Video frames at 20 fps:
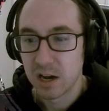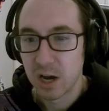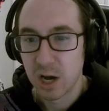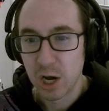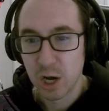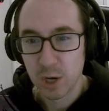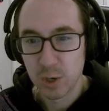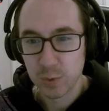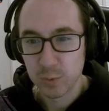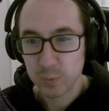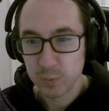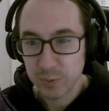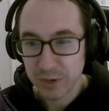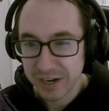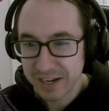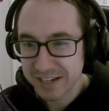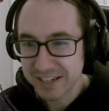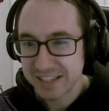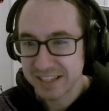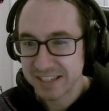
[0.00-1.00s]

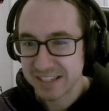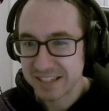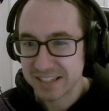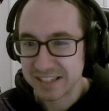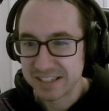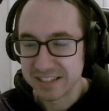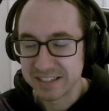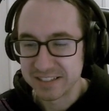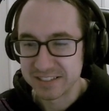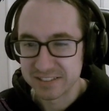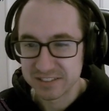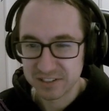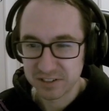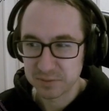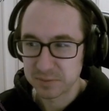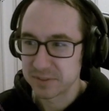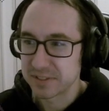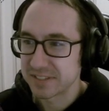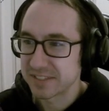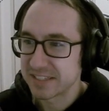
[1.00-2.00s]
Alrighty, start
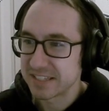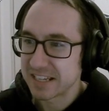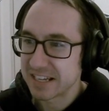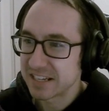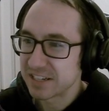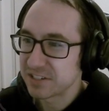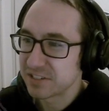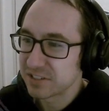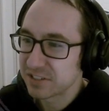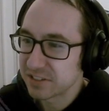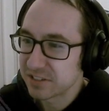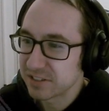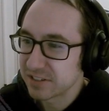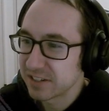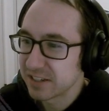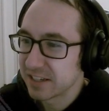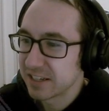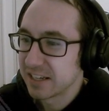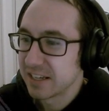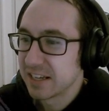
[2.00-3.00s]
with standard.
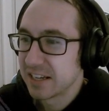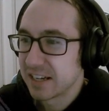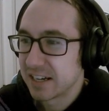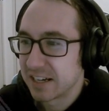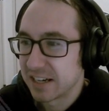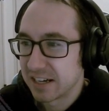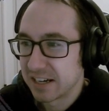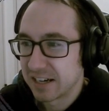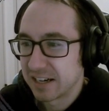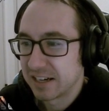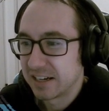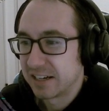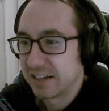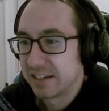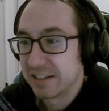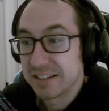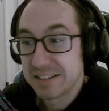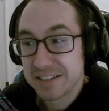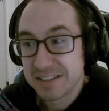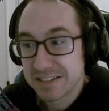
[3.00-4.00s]

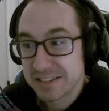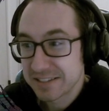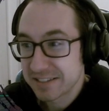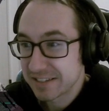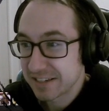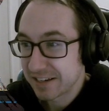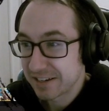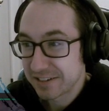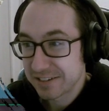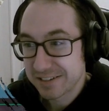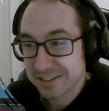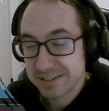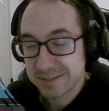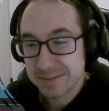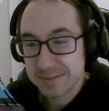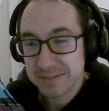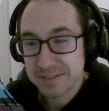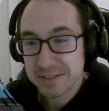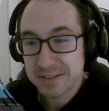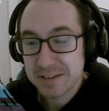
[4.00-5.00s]
Standard
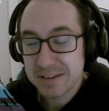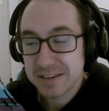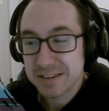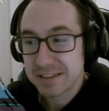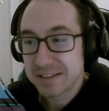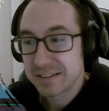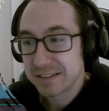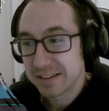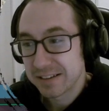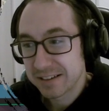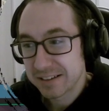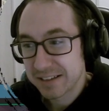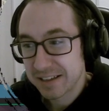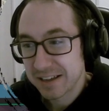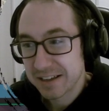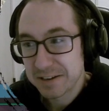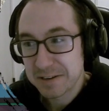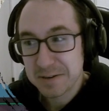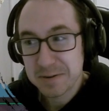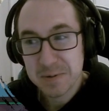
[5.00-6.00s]

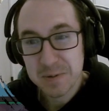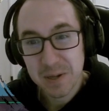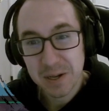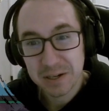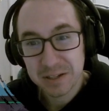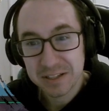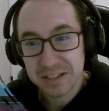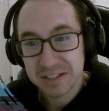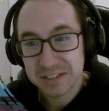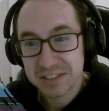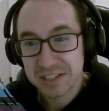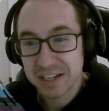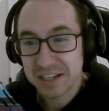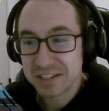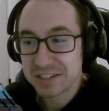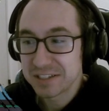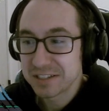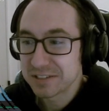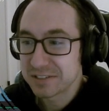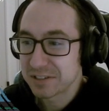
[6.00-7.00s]
again, not a lot
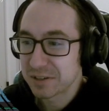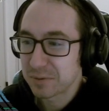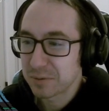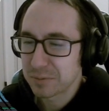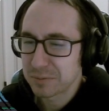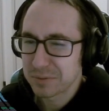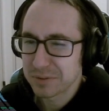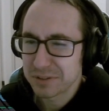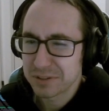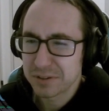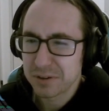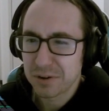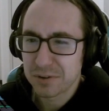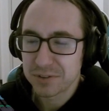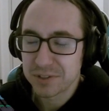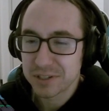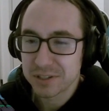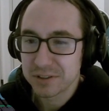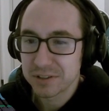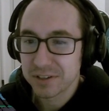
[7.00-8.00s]
changing, so we're really
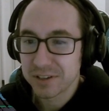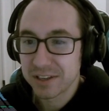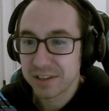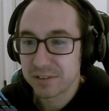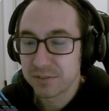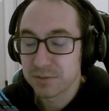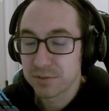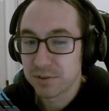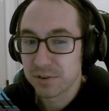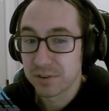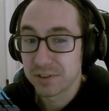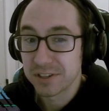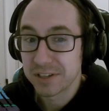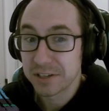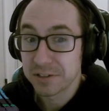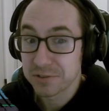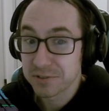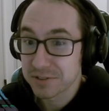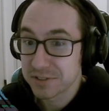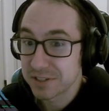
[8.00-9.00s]
only looking for the
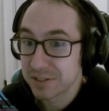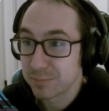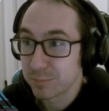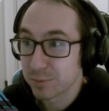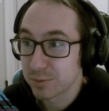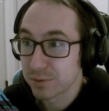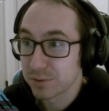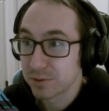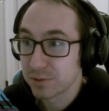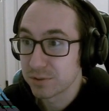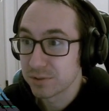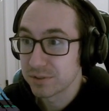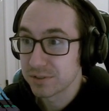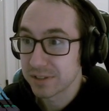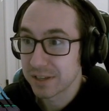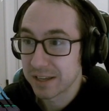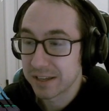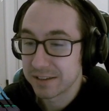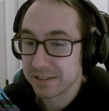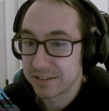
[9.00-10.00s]
interesting brews
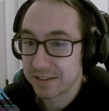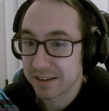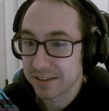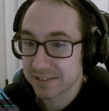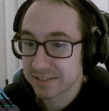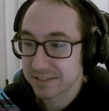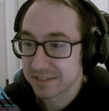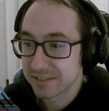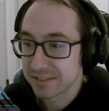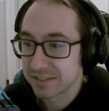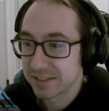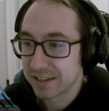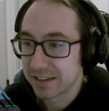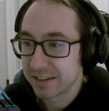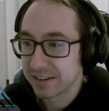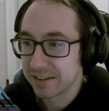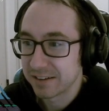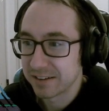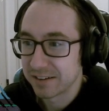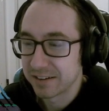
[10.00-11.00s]
and decks
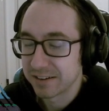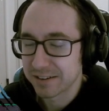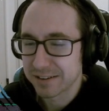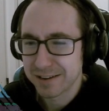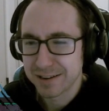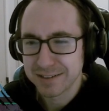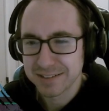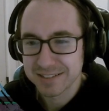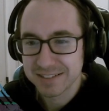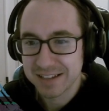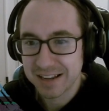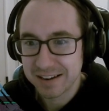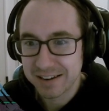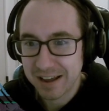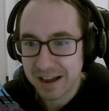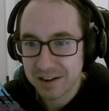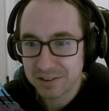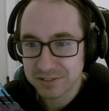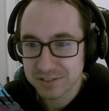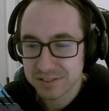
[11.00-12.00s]
that kind of stand
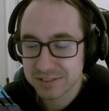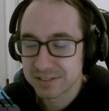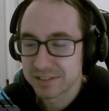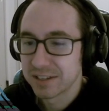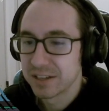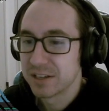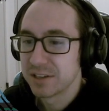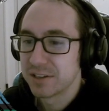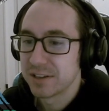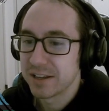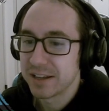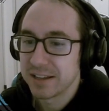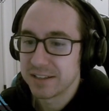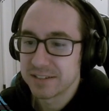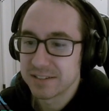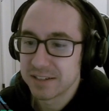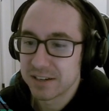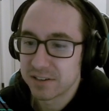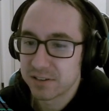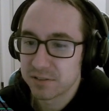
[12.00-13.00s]
out in
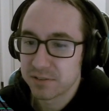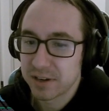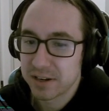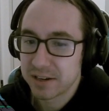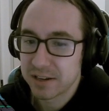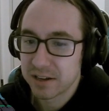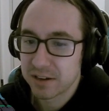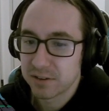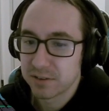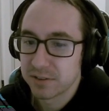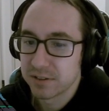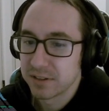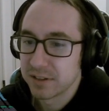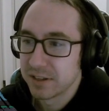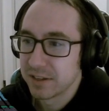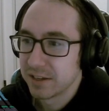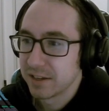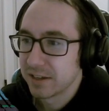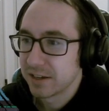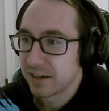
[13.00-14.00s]
standard right now.
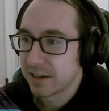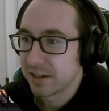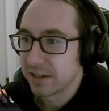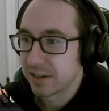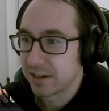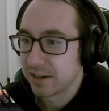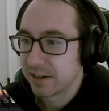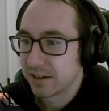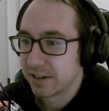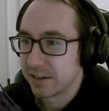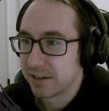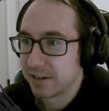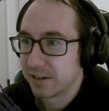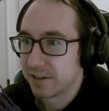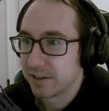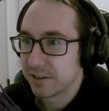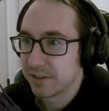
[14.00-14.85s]
Uh,